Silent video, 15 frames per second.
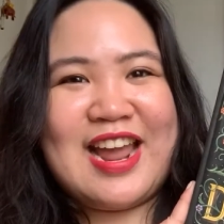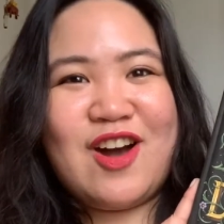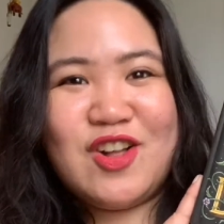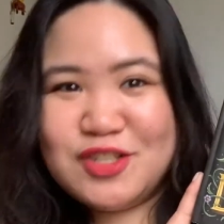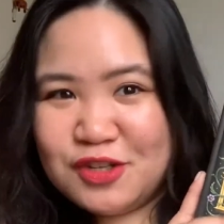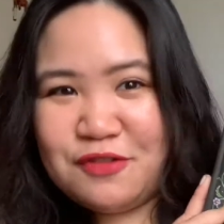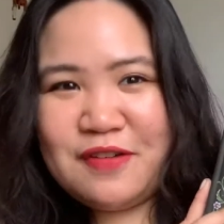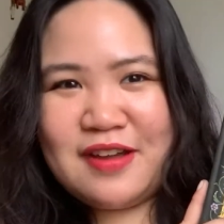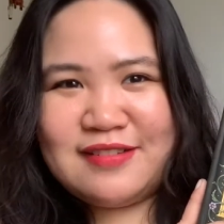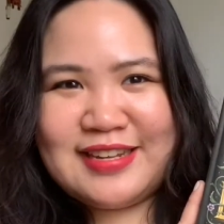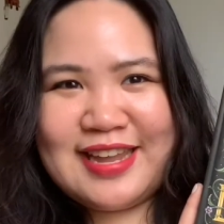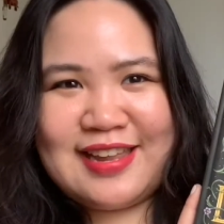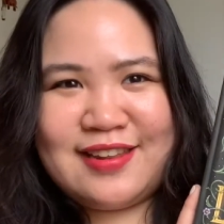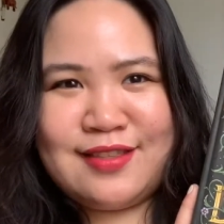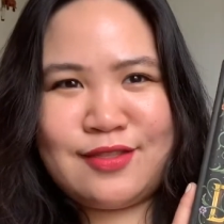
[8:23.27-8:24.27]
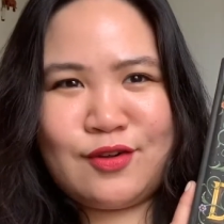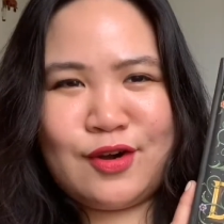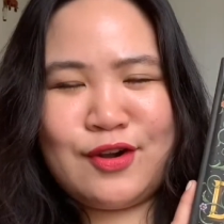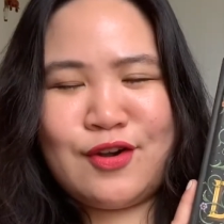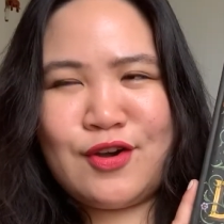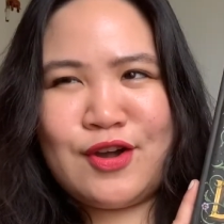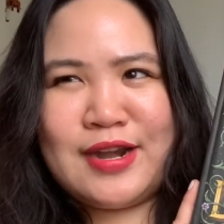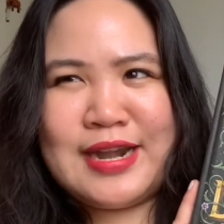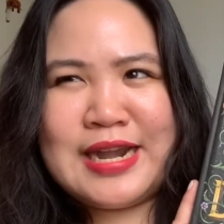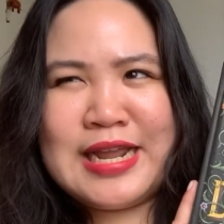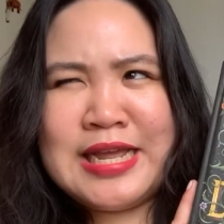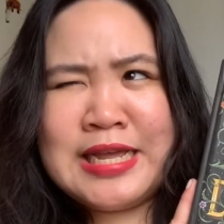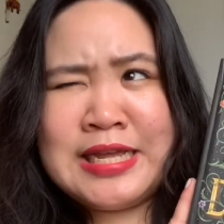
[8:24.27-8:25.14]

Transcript: also found Kelly Thorne on